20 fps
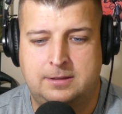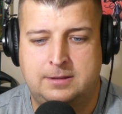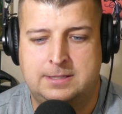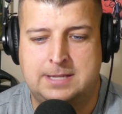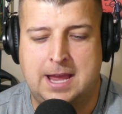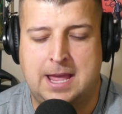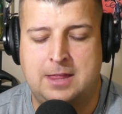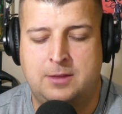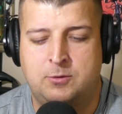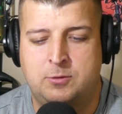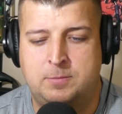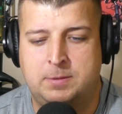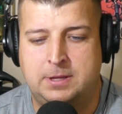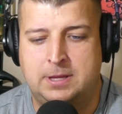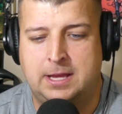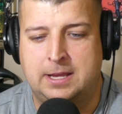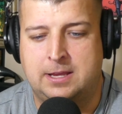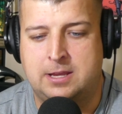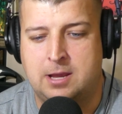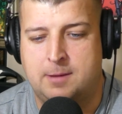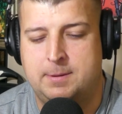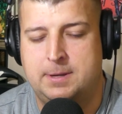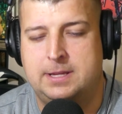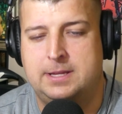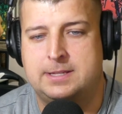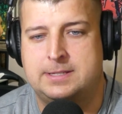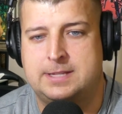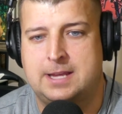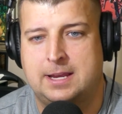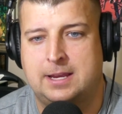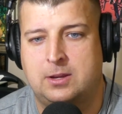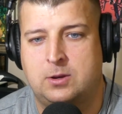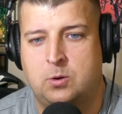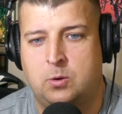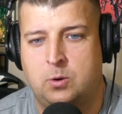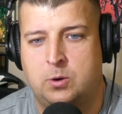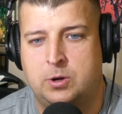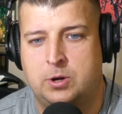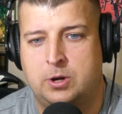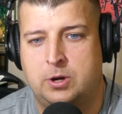Tyler would be like coming in the second
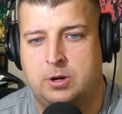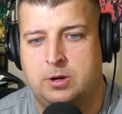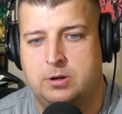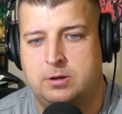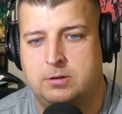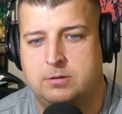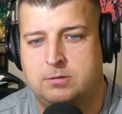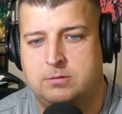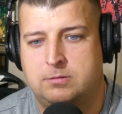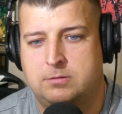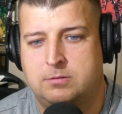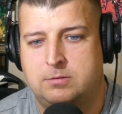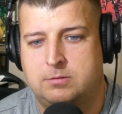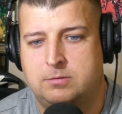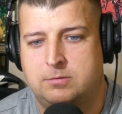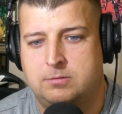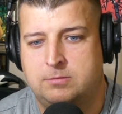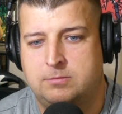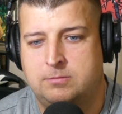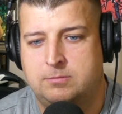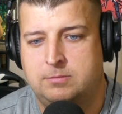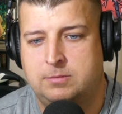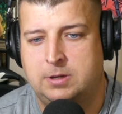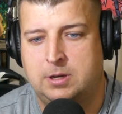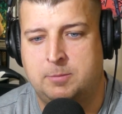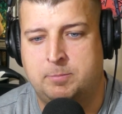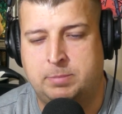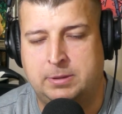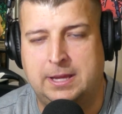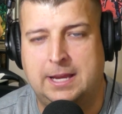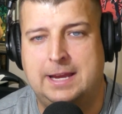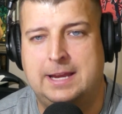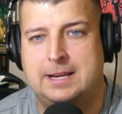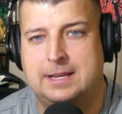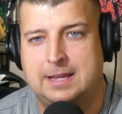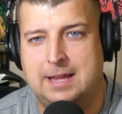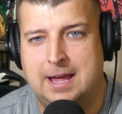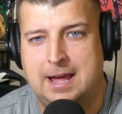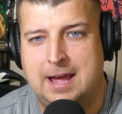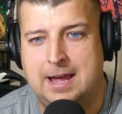quarter, you know, playing
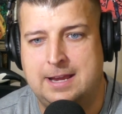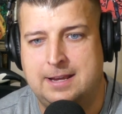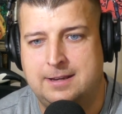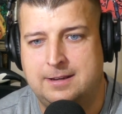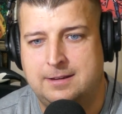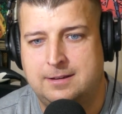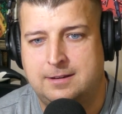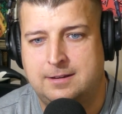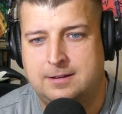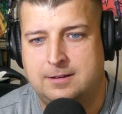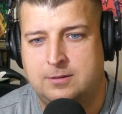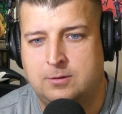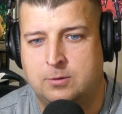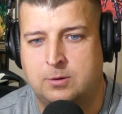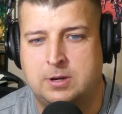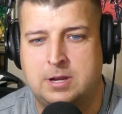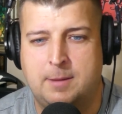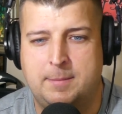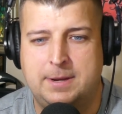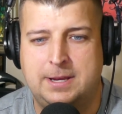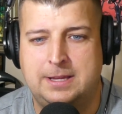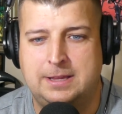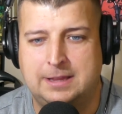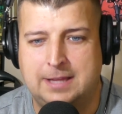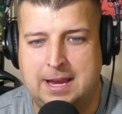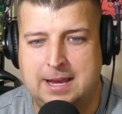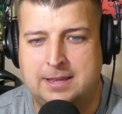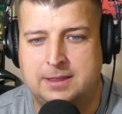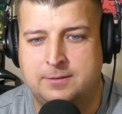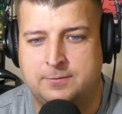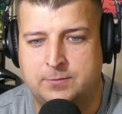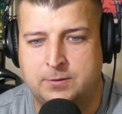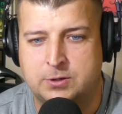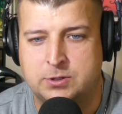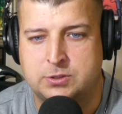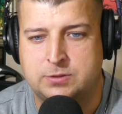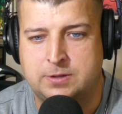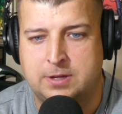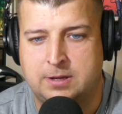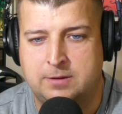a lot, or coming in late in the
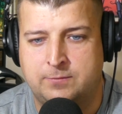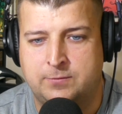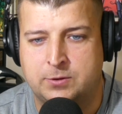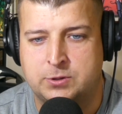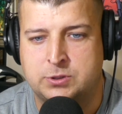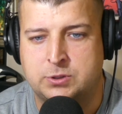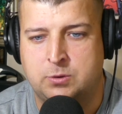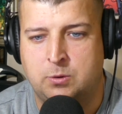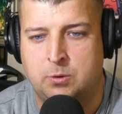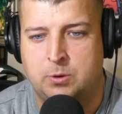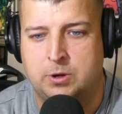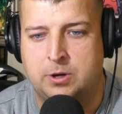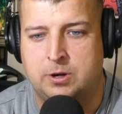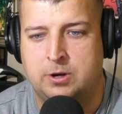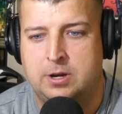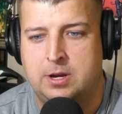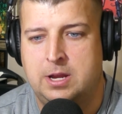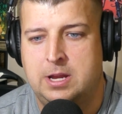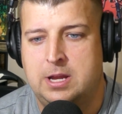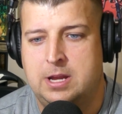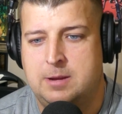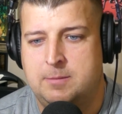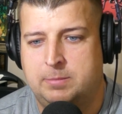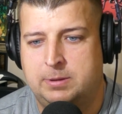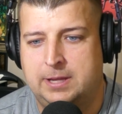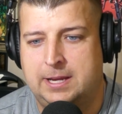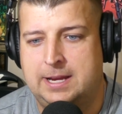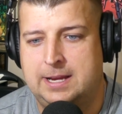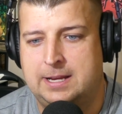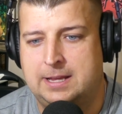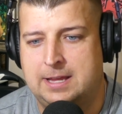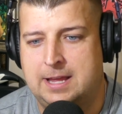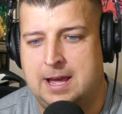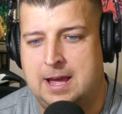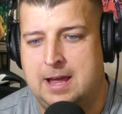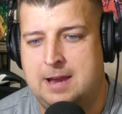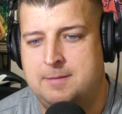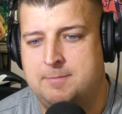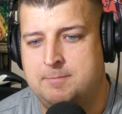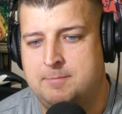first first quarter, playing a
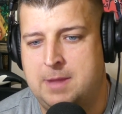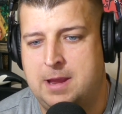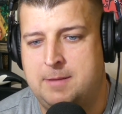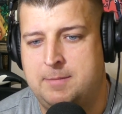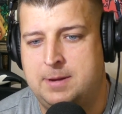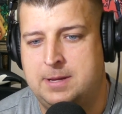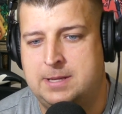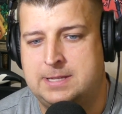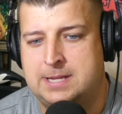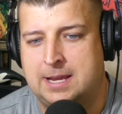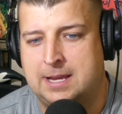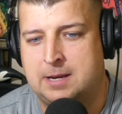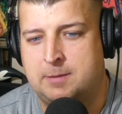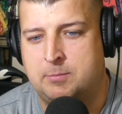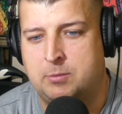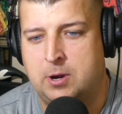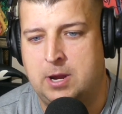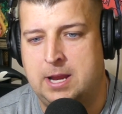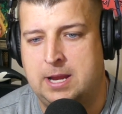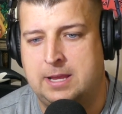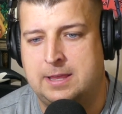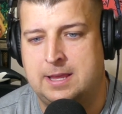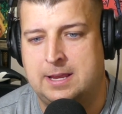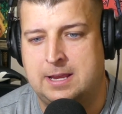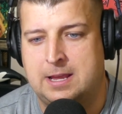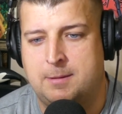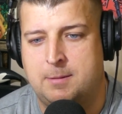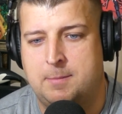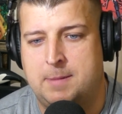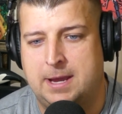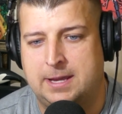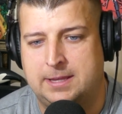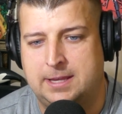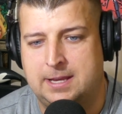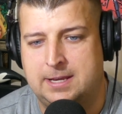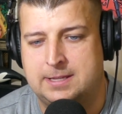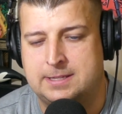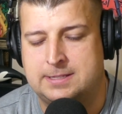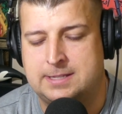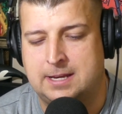lot, maybe taking a break, then coming back at the
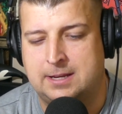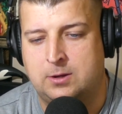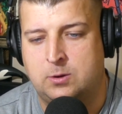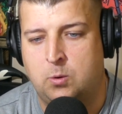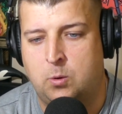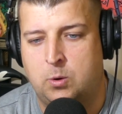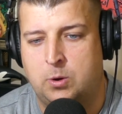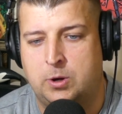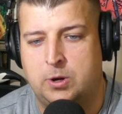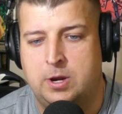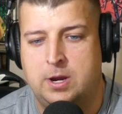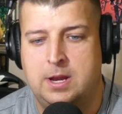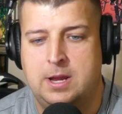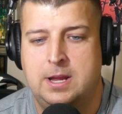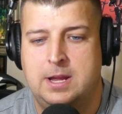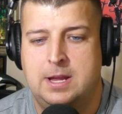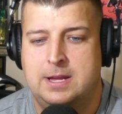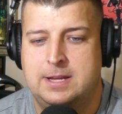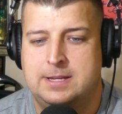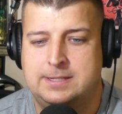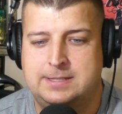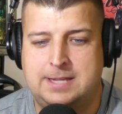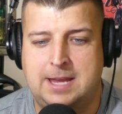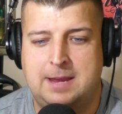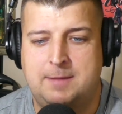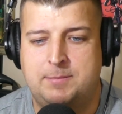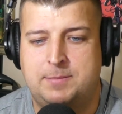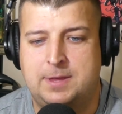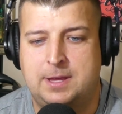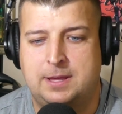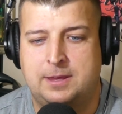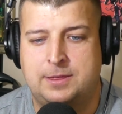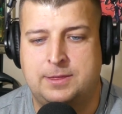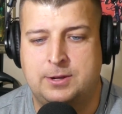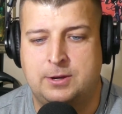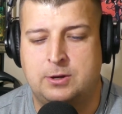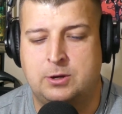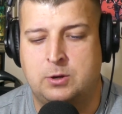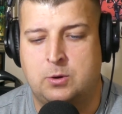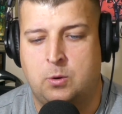end of the second quarter same thing
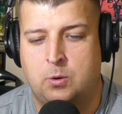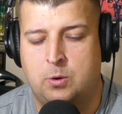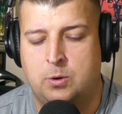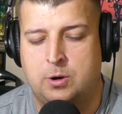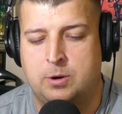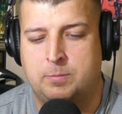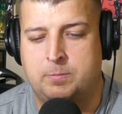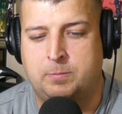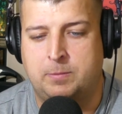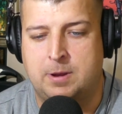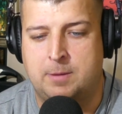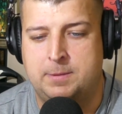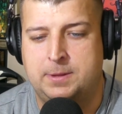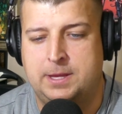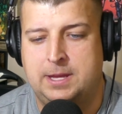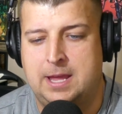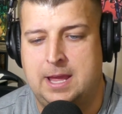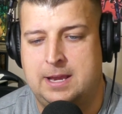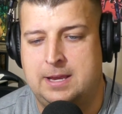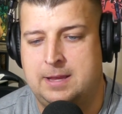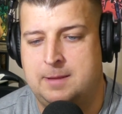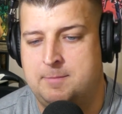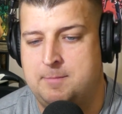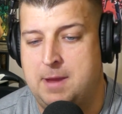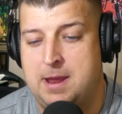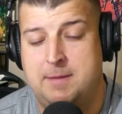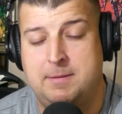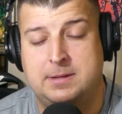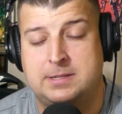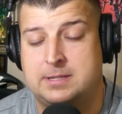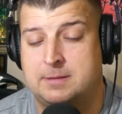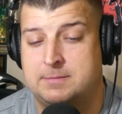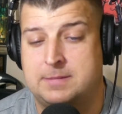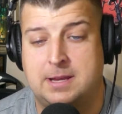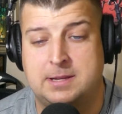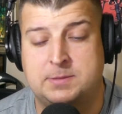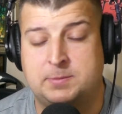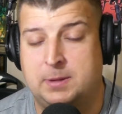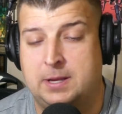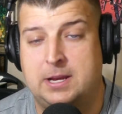third quarter coming the end and then maybe
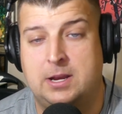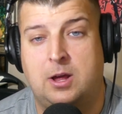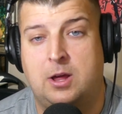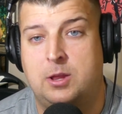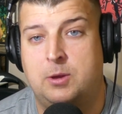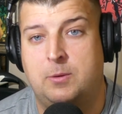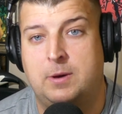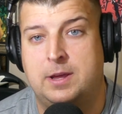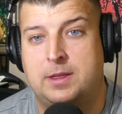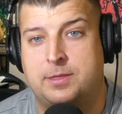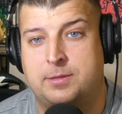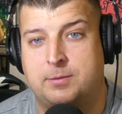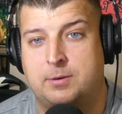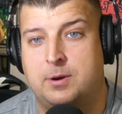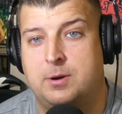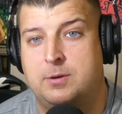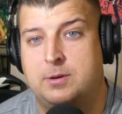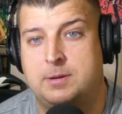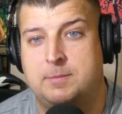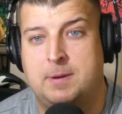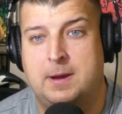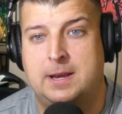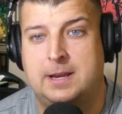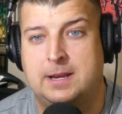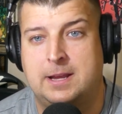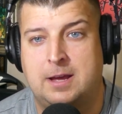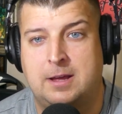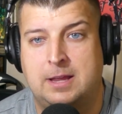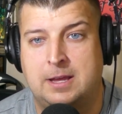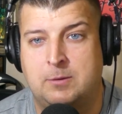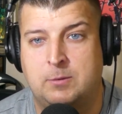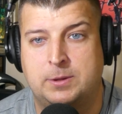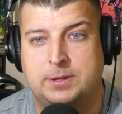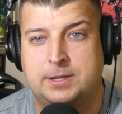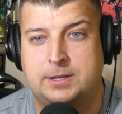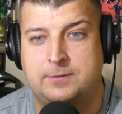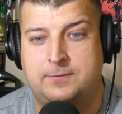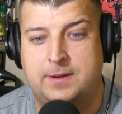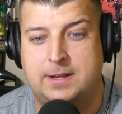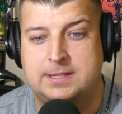sometimes playing all the way through depending on like what
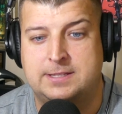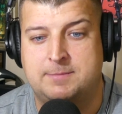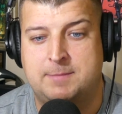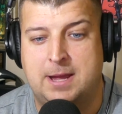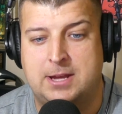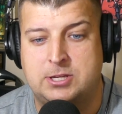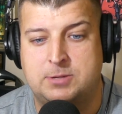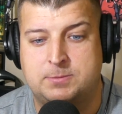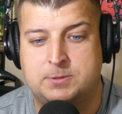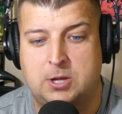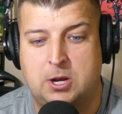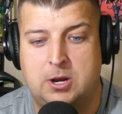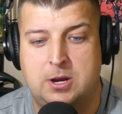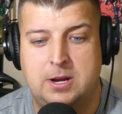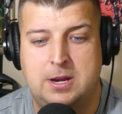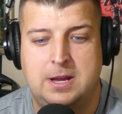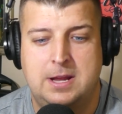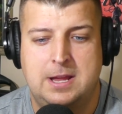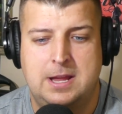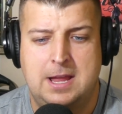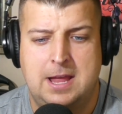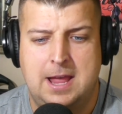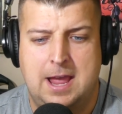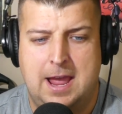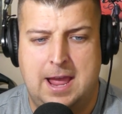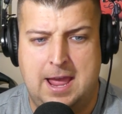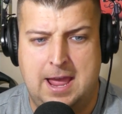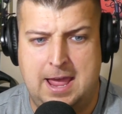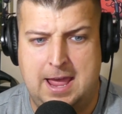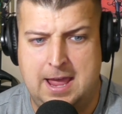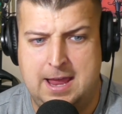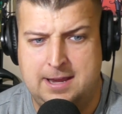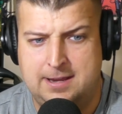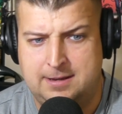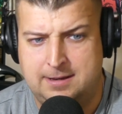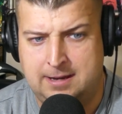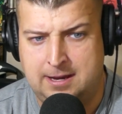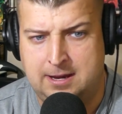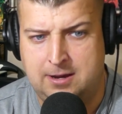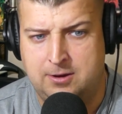the defensive matchups are
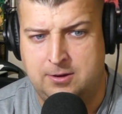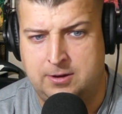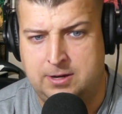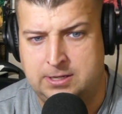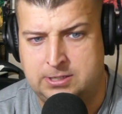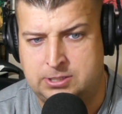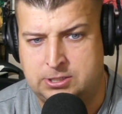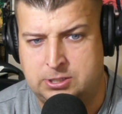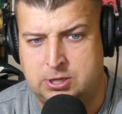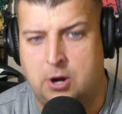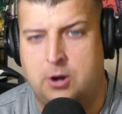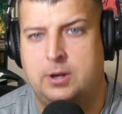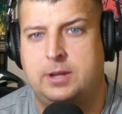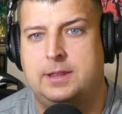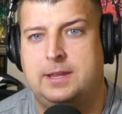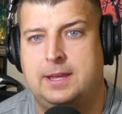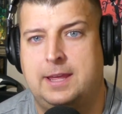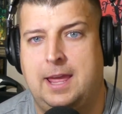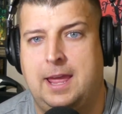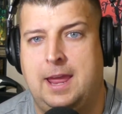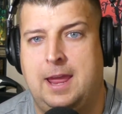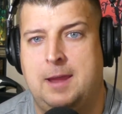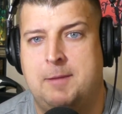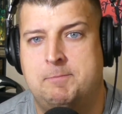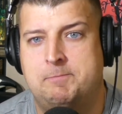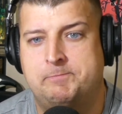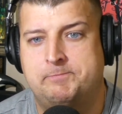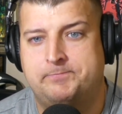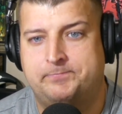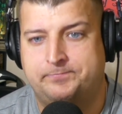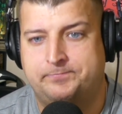and here he's starting the game